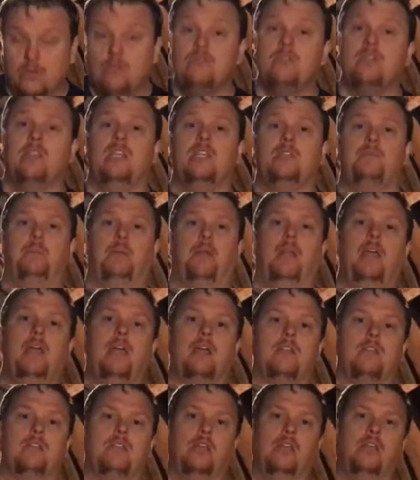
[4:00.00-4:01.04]
use these
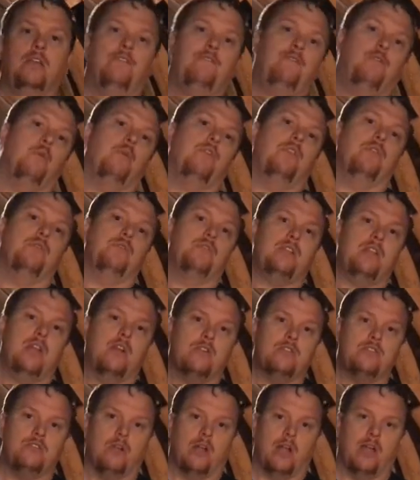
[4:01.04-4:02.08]
plates for those
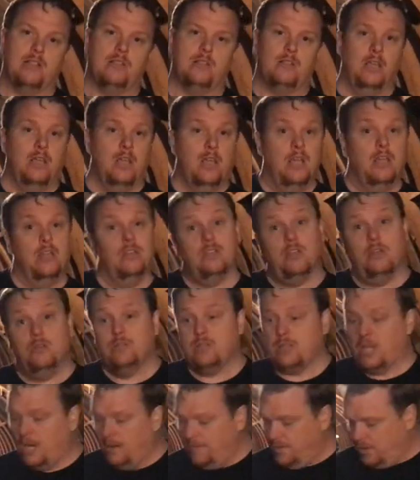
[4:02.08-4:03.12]
stair treads. So it
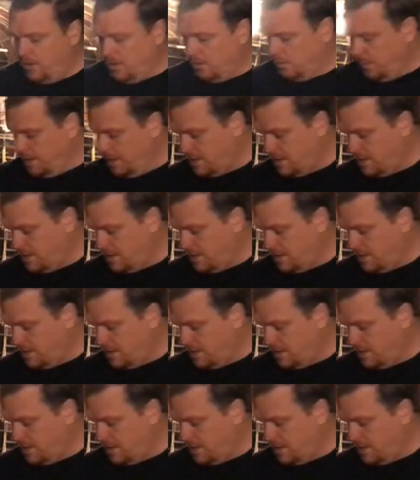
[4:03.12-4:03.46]
was kind of a good